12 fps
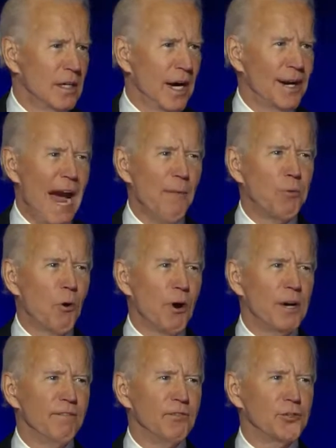an
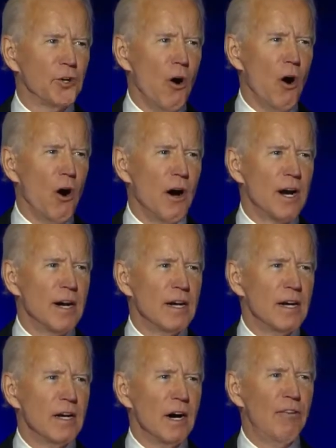outpouring of joy,
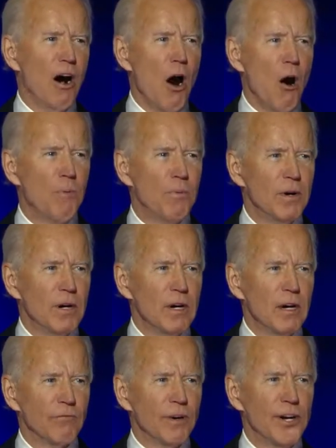of
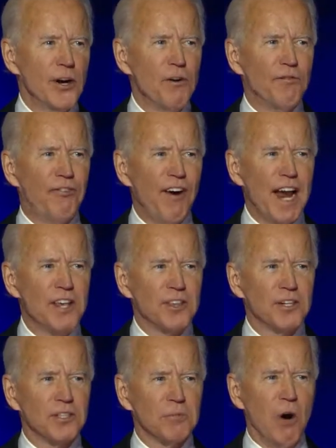hope, renewed
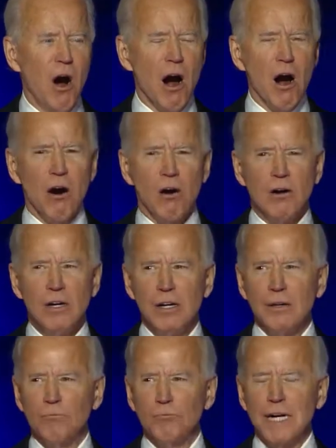faith in tomorrow,
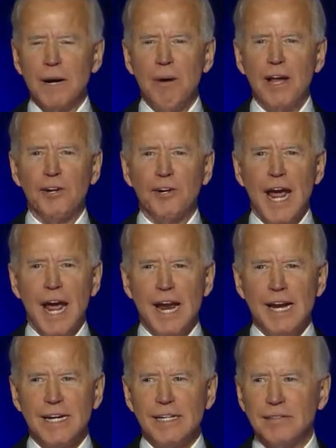bring a better day.